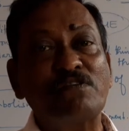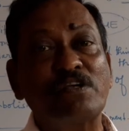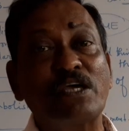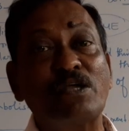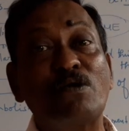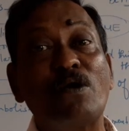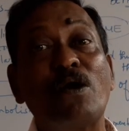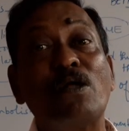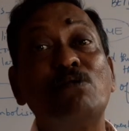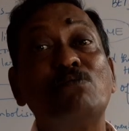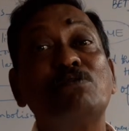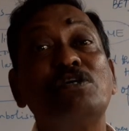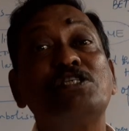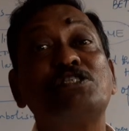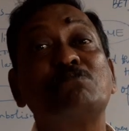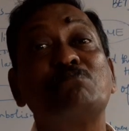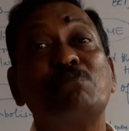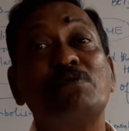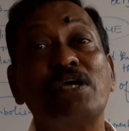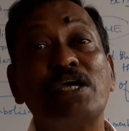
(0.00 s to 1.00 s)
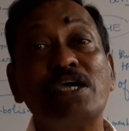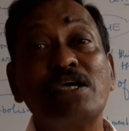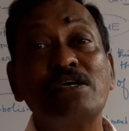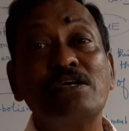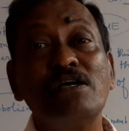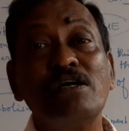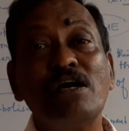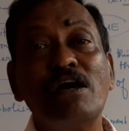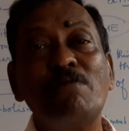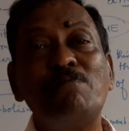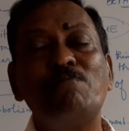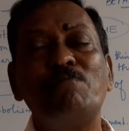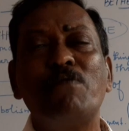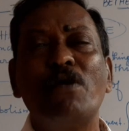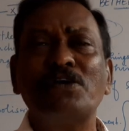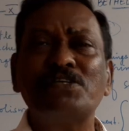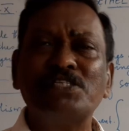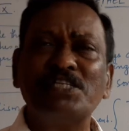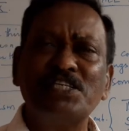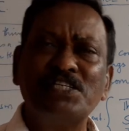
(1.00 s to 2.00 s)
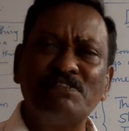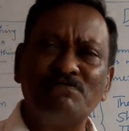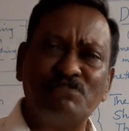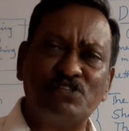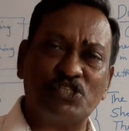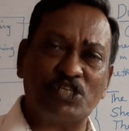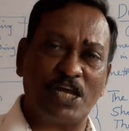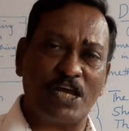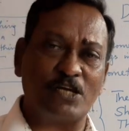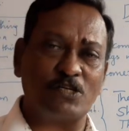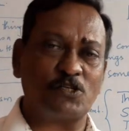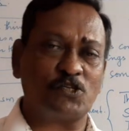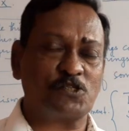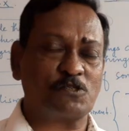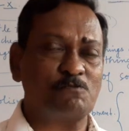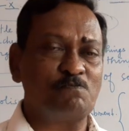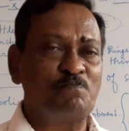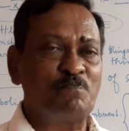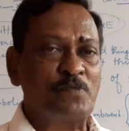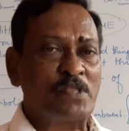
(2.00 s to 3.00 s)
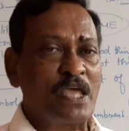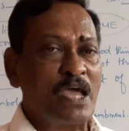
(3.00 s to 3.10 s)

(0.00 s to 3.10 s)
can always bring a positive change.